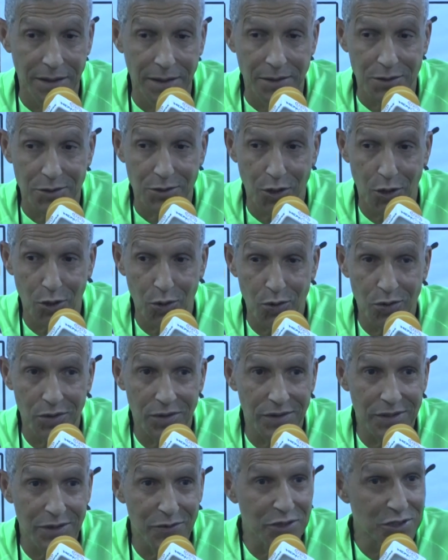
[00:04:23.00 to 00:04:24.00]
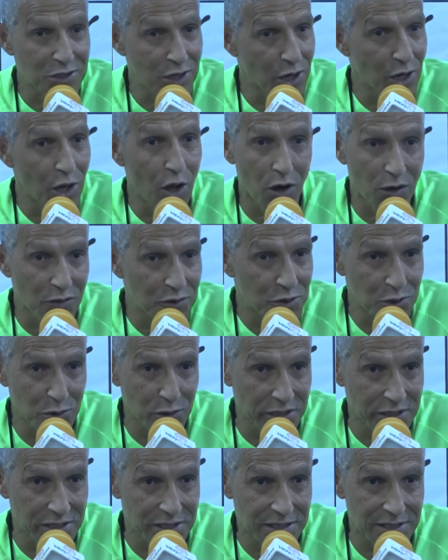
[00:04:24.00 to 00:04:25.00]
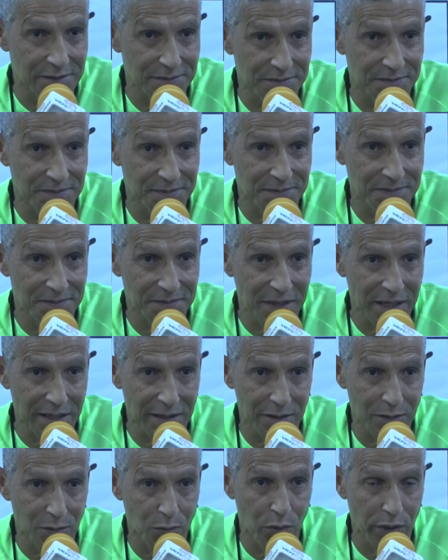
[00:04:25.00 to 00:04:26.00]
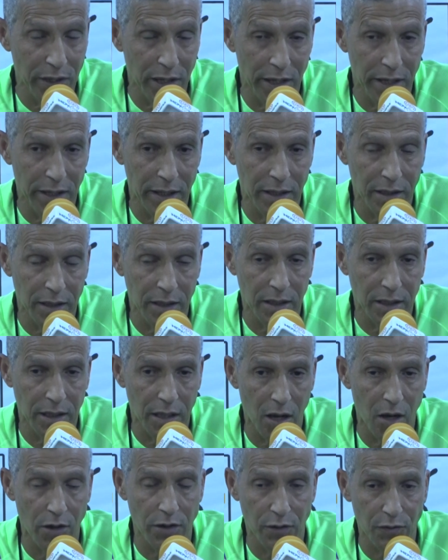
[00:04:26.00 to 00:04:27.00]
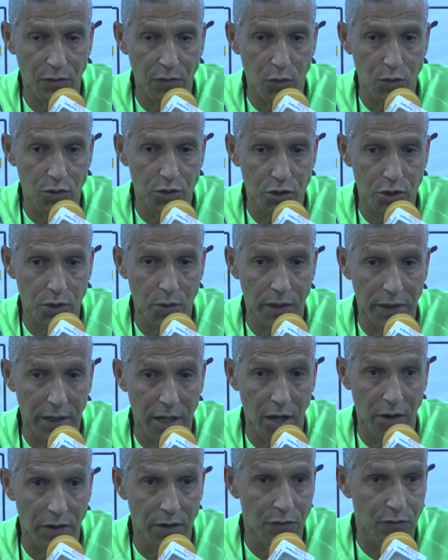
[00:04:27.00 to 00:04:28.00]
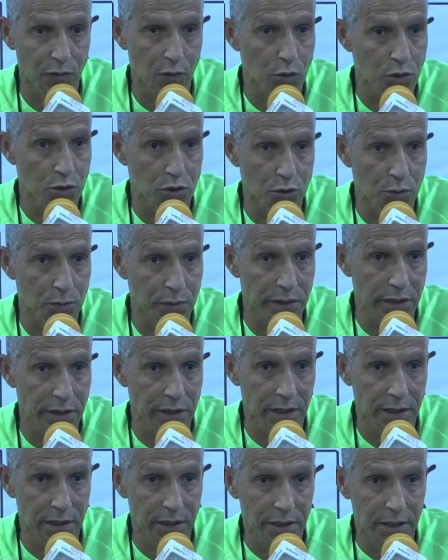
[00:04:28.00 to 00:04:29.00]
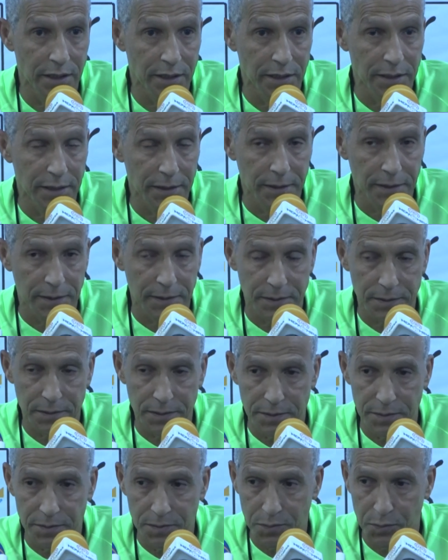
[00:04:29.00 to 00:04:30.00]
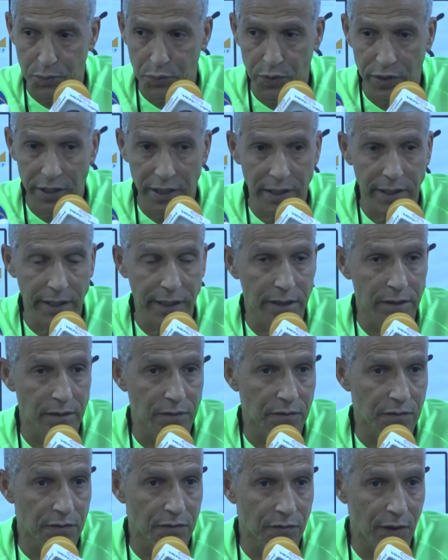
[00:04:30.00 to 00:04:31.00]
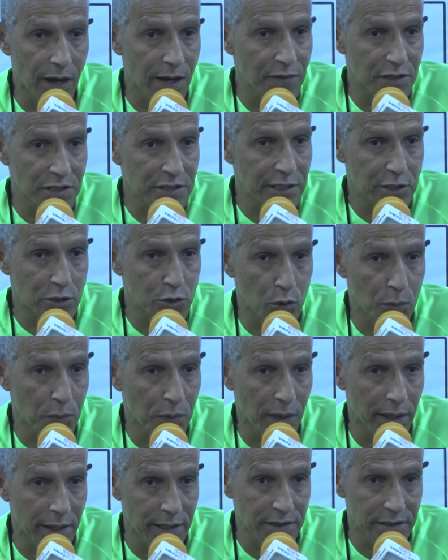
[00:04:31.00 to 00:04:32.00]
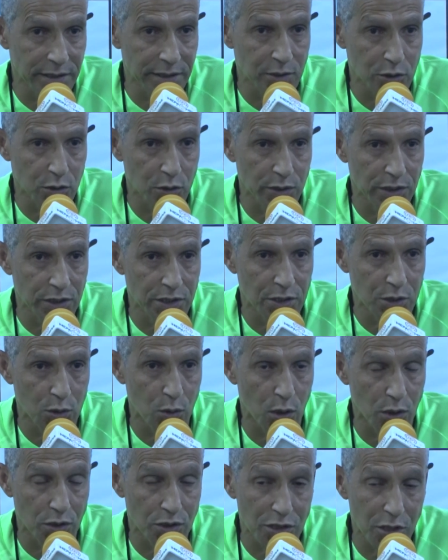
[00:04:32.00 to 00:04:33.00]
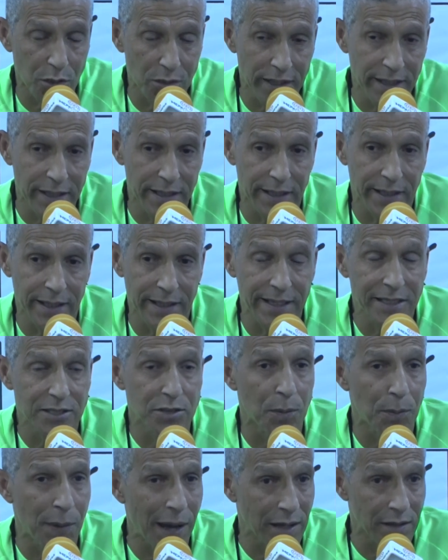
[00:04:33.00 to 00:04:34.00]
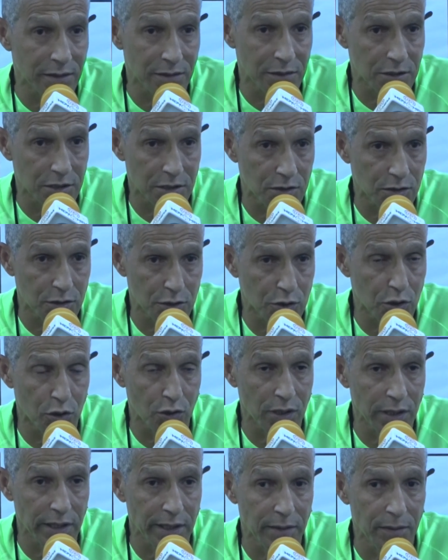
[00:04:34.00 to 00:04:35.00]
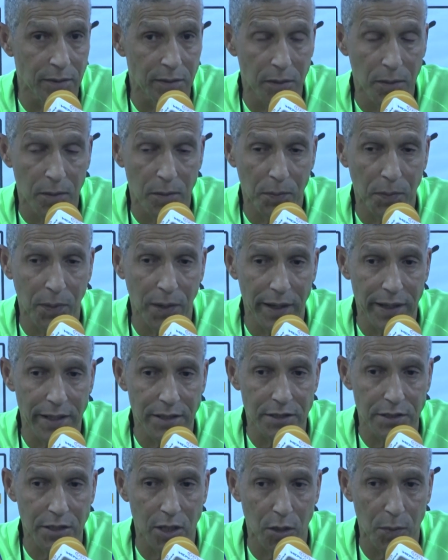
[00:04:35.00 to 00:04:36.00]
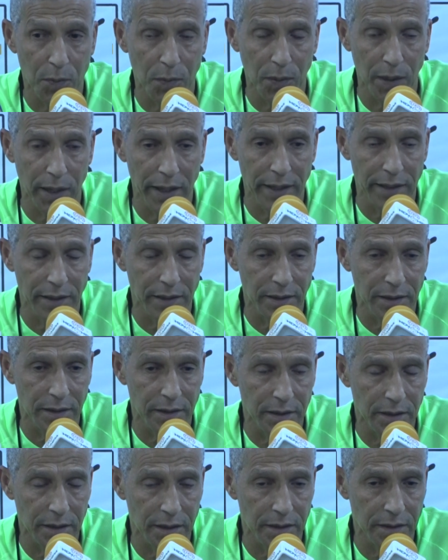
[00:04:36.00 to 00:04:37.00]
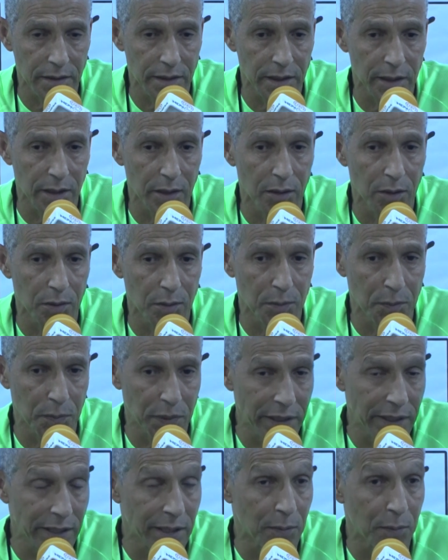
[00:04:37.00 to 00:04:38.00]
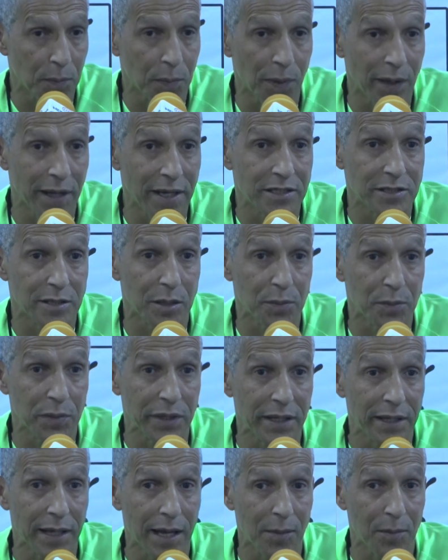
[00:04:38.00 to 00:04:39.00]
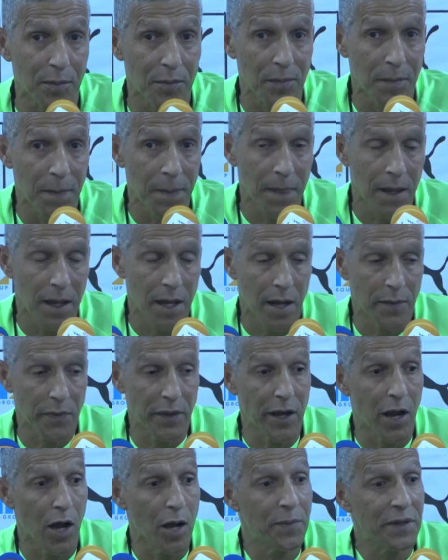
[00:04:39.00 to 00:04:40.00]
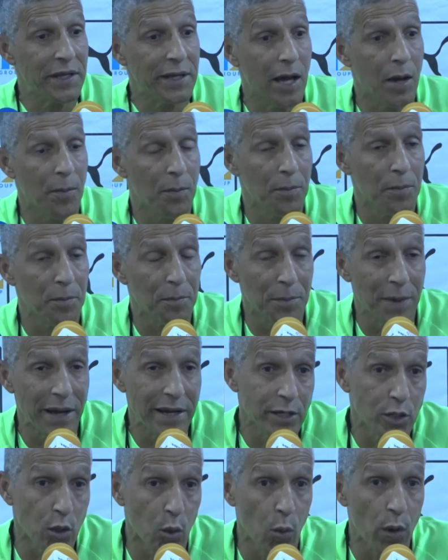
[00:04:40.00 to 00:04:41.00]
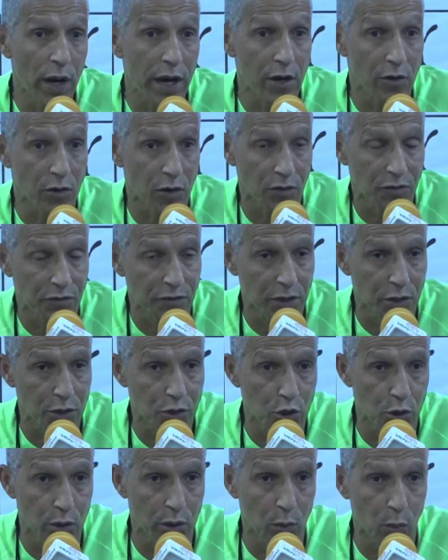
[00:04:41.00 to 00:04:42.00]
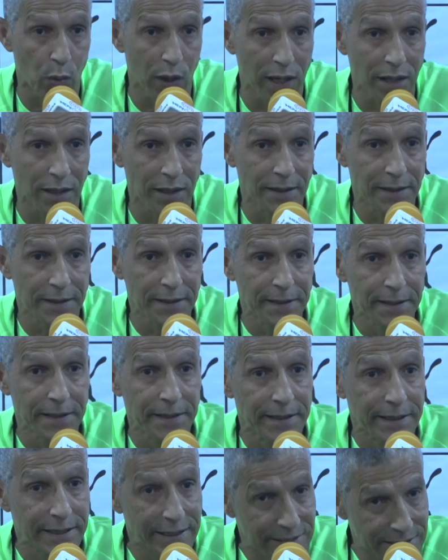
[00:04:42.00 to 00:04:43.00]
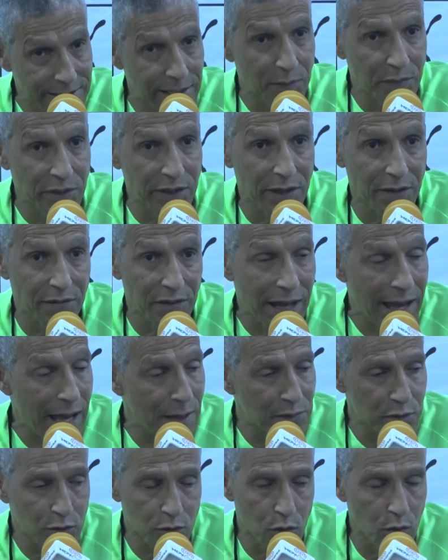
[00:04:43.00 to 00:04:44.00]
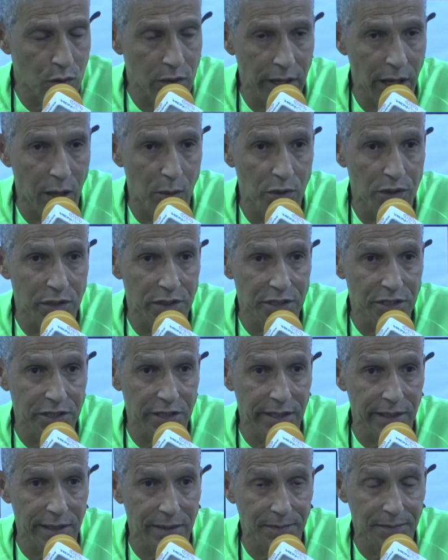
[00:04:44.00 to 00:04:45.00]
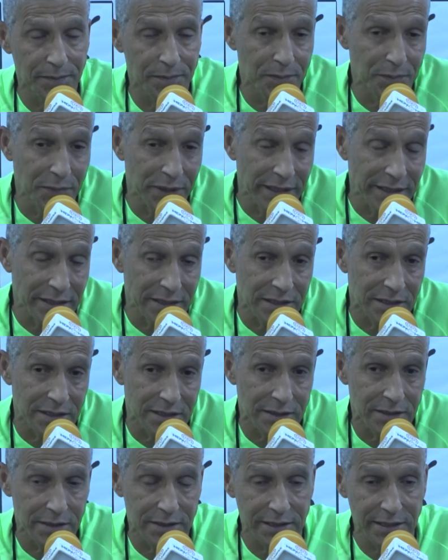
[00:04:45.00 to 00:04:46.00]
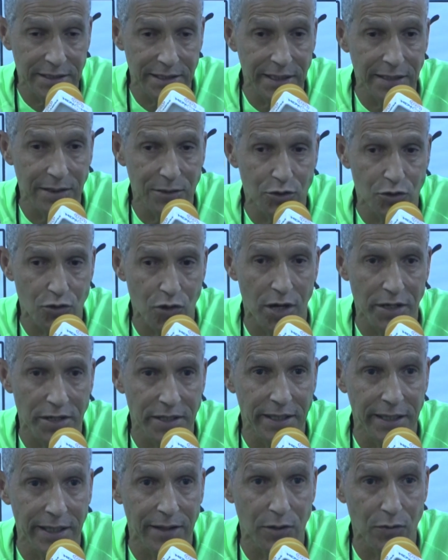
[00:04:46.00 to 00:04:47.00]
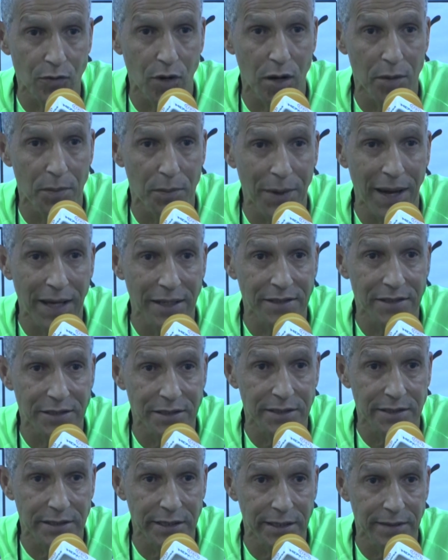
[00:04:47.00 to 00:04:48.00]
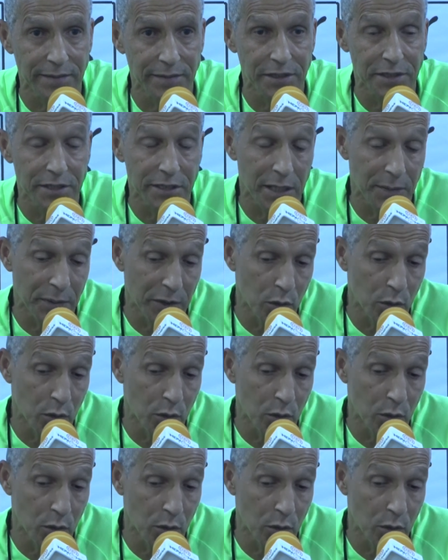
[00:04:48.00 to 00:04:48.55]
So there is a lot of choice, and what I can't afford to do, I can't afford to be bringing in 5 or 6 new players into each squad. So it is a balance. Certainly players that are playing at their peak and players that I become made aware of that are doing well. It's something that absolutely I will consider, but it's still trying to get the right balances in the team.